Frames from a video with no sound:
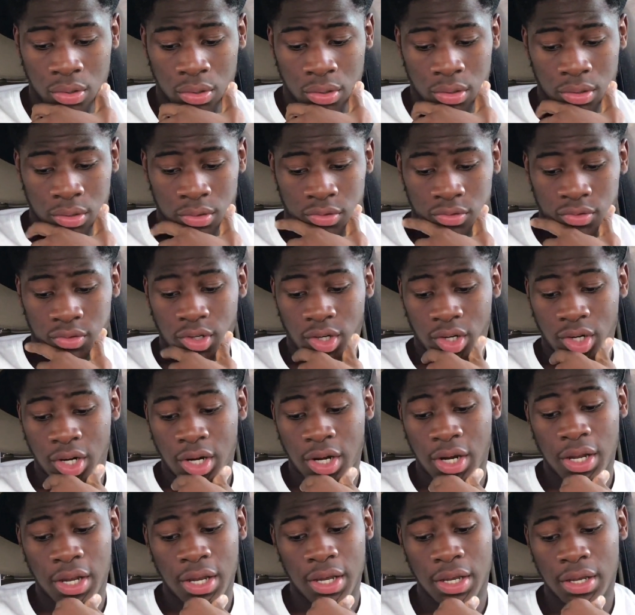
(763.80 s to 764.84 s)
Bro,
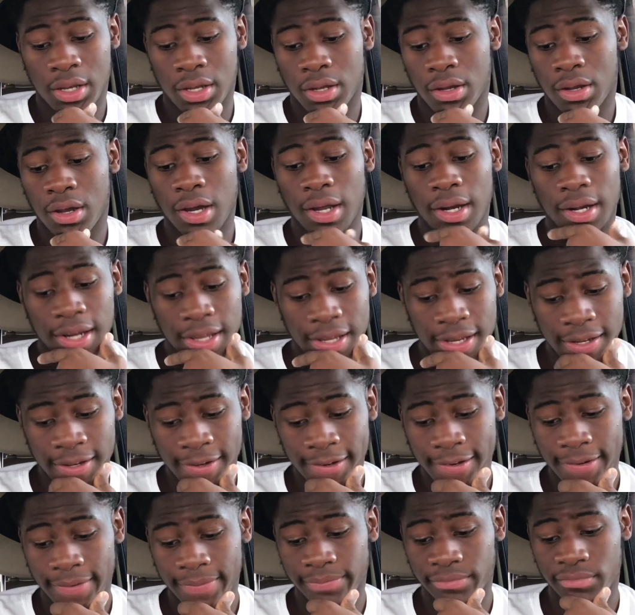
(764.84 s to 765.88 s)
can't lie.
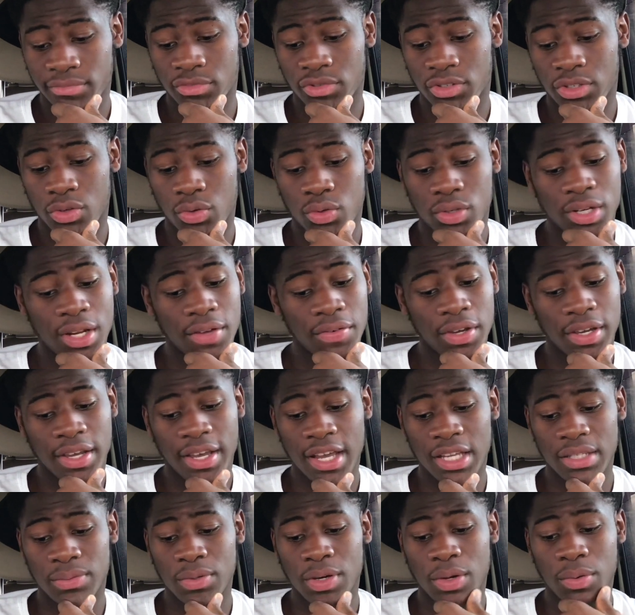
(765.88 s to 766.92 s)
You would never catch
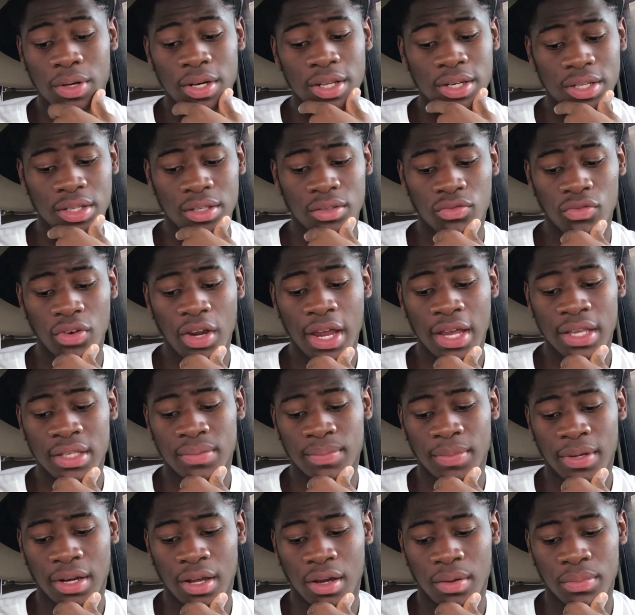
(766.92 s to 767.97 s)
me on one of these rides, man.
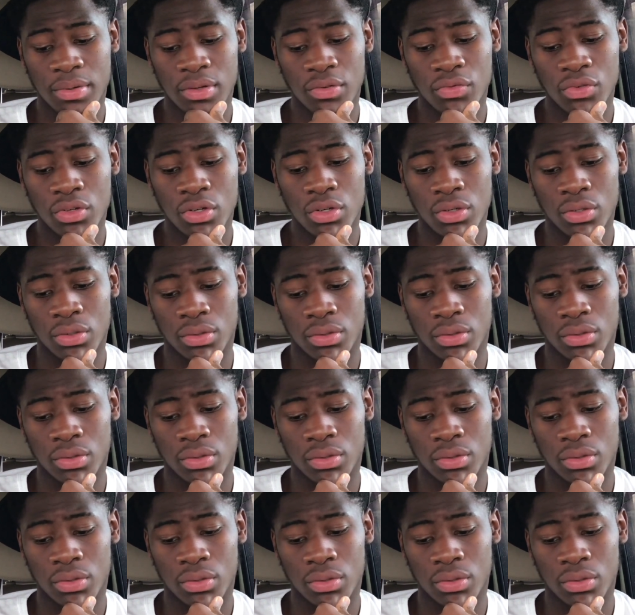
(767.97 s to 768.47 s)
I'll be real.